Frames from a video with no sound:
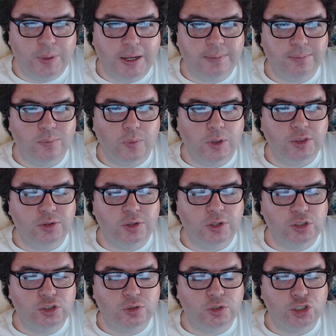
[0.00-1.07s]
like well
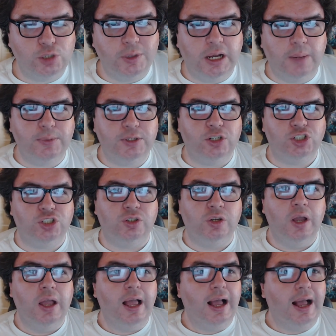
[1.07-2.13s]
there should be competition.
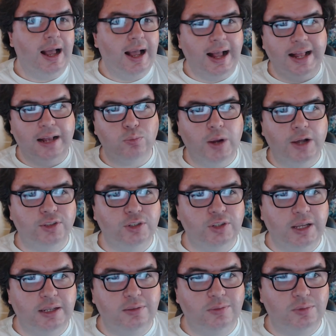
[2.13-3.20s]
I'd rather
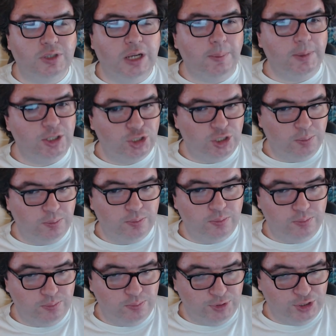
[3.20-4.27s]
that competition
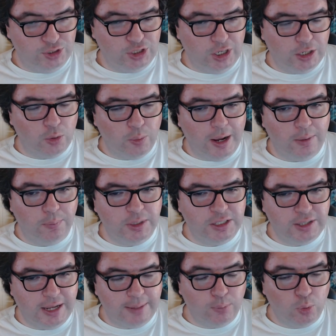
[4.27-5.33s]
stuck around. We
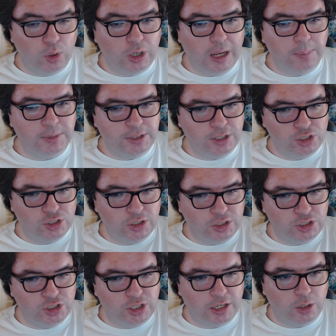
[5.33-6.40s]
had more competition and
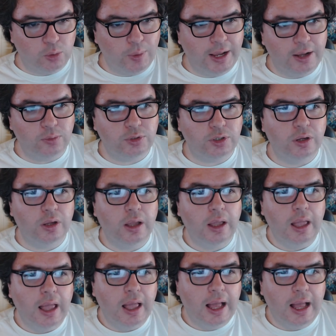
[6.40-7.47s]
stuck around.
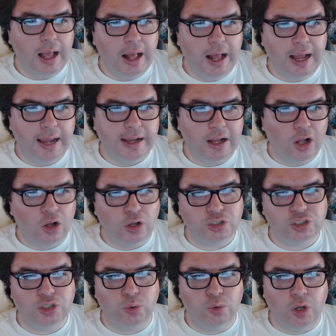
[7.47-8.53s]
I
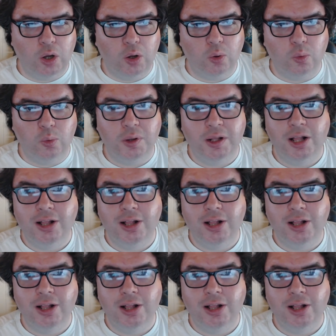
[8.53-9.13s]
also know